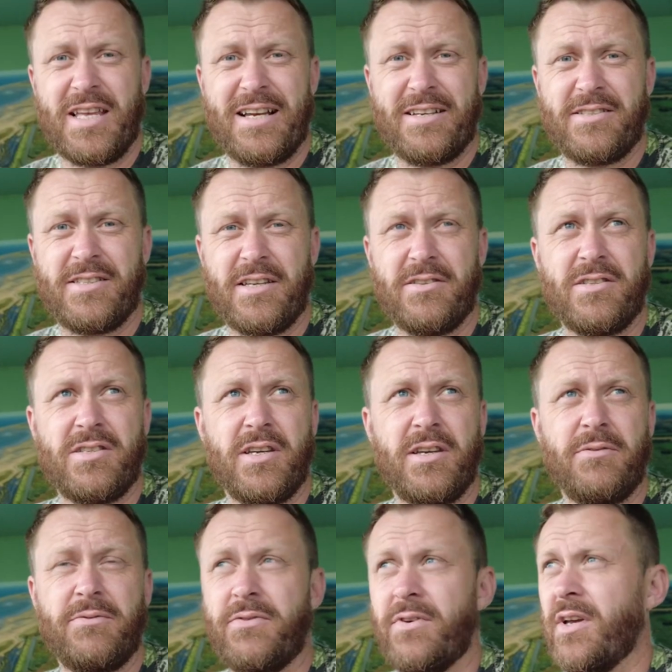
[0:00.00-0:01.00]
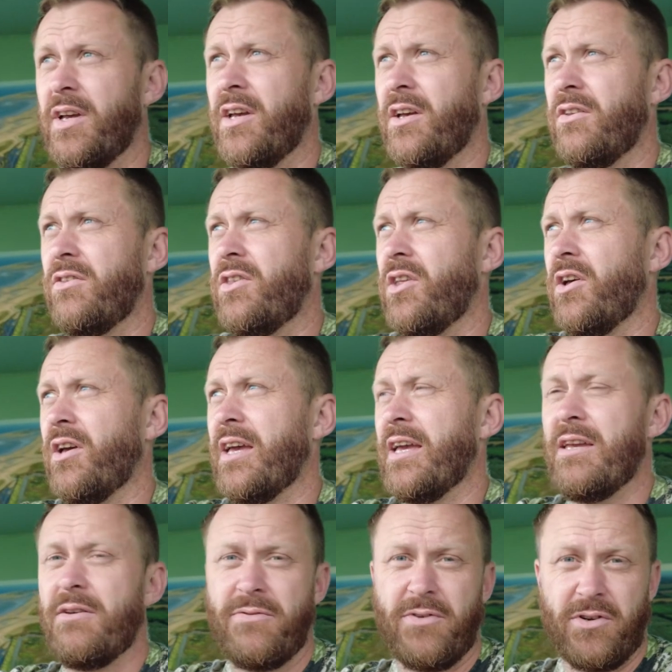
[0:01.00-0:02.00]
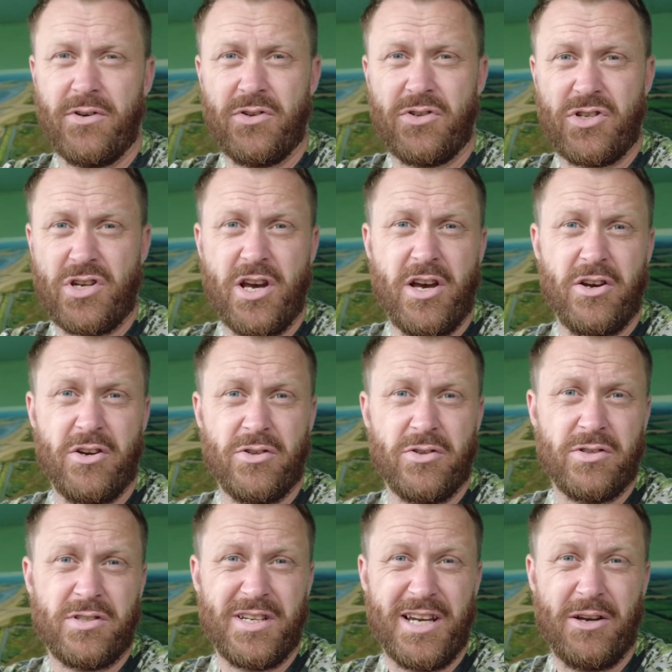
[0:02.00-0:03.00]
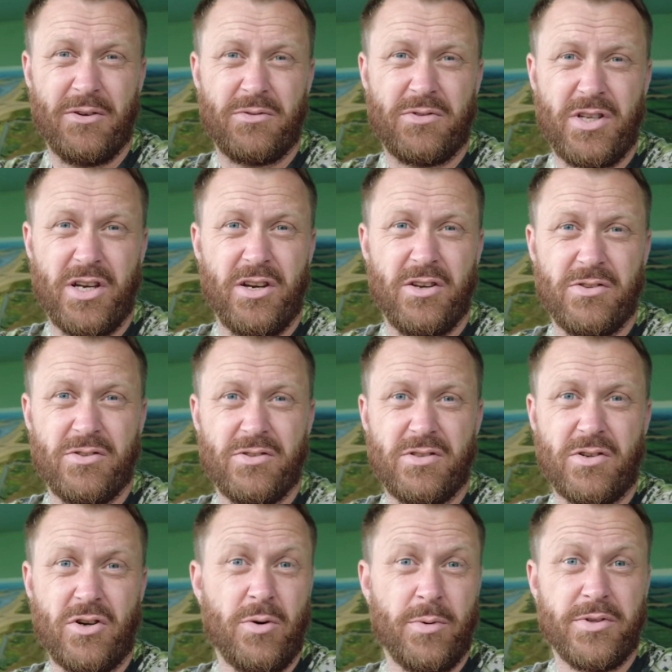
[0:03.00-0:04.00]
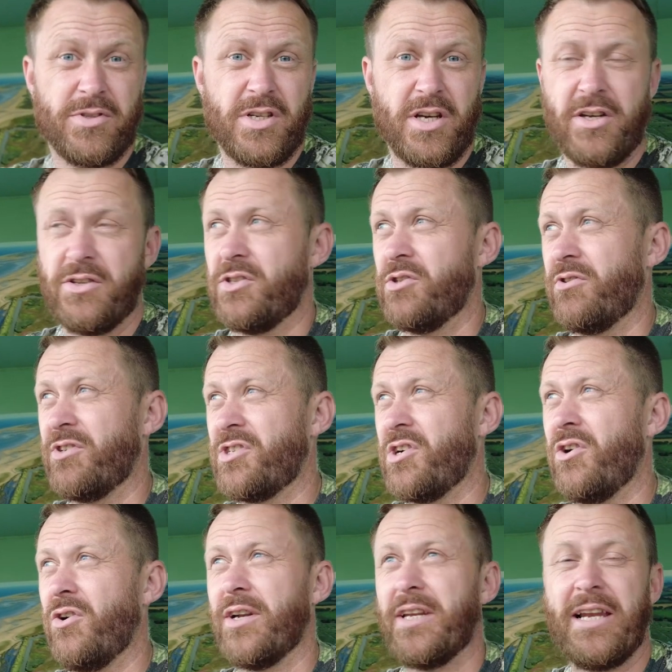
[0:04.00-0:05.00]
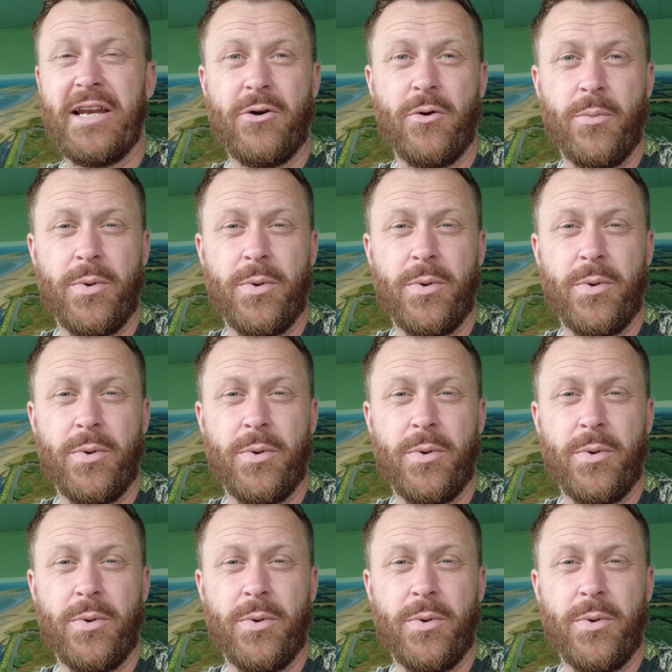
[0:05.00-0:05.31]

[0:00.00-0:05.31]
that sensitive that even terns, common terns are a tiny little